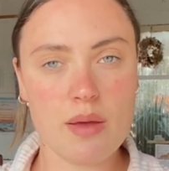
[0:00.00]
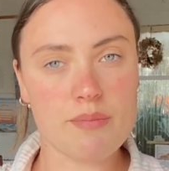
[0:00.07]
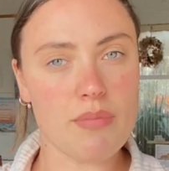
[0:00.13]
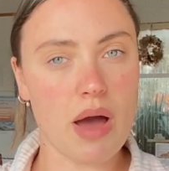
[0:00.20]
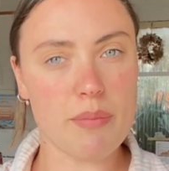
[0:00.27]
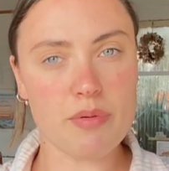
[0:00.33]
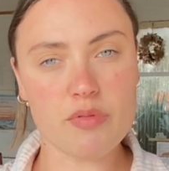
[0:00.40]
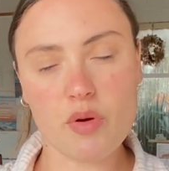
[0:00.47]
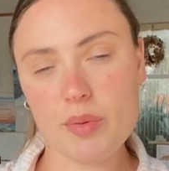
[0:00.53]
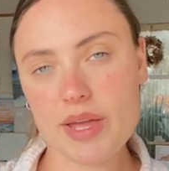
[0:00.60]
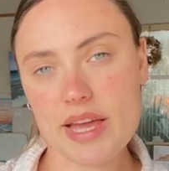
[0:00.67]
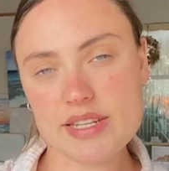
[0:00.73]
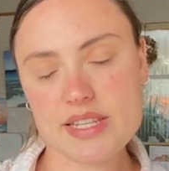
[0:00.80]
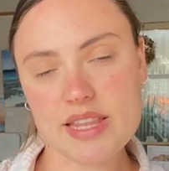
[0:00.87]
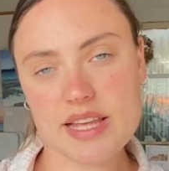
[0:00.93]
But before we
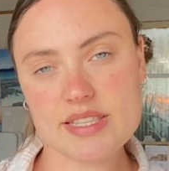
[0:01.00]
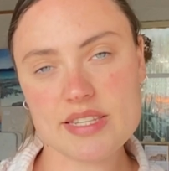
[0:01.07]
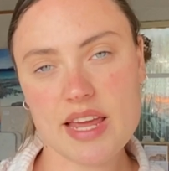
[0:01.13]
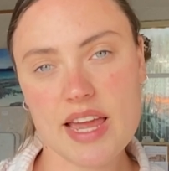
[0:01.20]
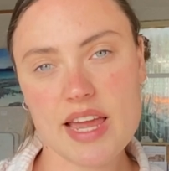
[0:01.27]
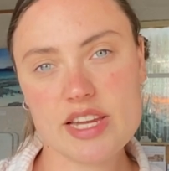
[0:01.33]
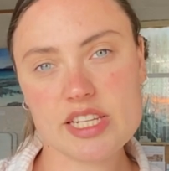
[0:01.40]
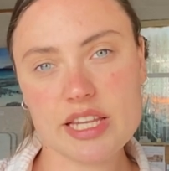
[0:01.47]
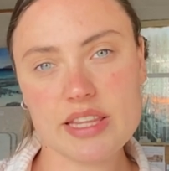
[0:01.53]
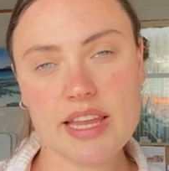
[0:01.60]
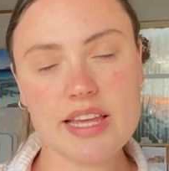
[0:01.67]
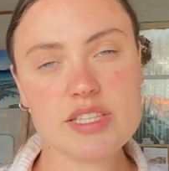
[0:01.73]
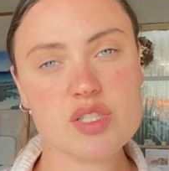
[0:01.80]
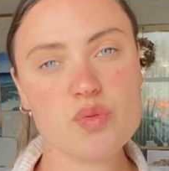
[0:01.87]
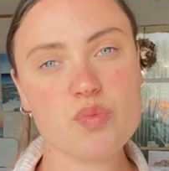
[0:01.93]
get to that stage,
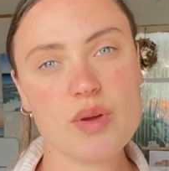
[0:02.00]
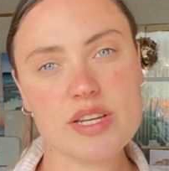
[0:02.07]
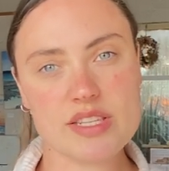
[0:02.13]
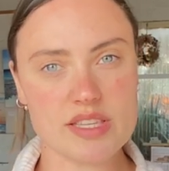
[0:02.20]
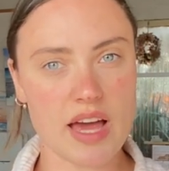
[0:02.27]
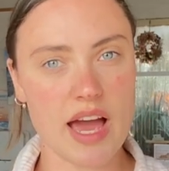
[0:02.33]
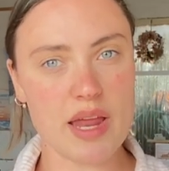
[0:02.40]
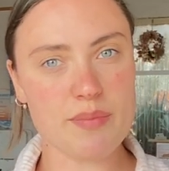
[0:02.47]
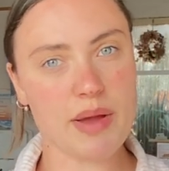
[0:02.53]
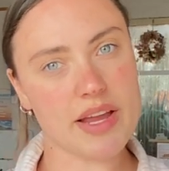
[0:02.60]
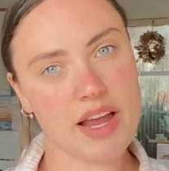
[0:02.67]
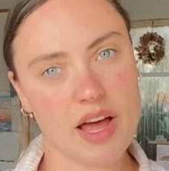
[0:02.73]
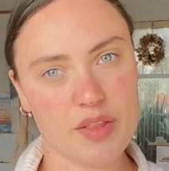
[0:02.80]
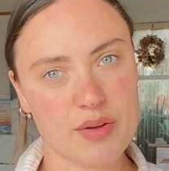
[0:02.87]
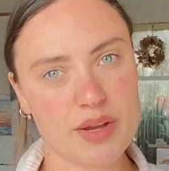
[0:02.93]
let's redesign my
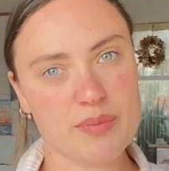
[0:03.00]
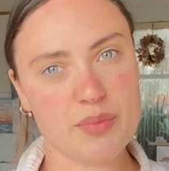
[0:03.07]
coloring